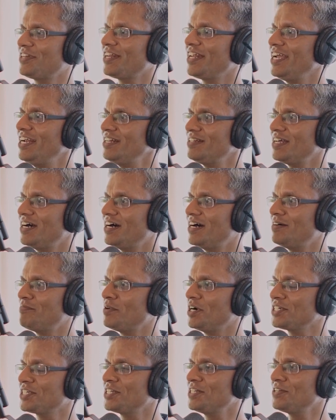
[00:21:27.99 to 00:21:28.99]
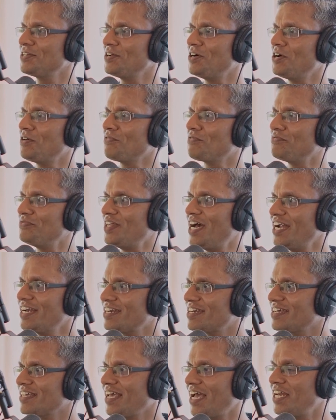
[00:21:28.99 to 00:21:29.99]
train a person of
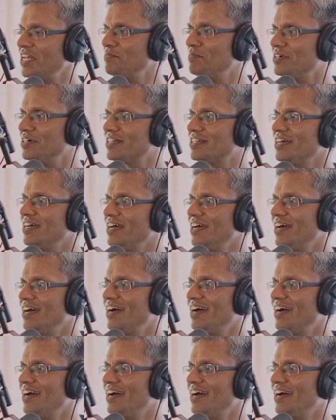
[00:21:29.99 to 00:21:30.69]
that caliber,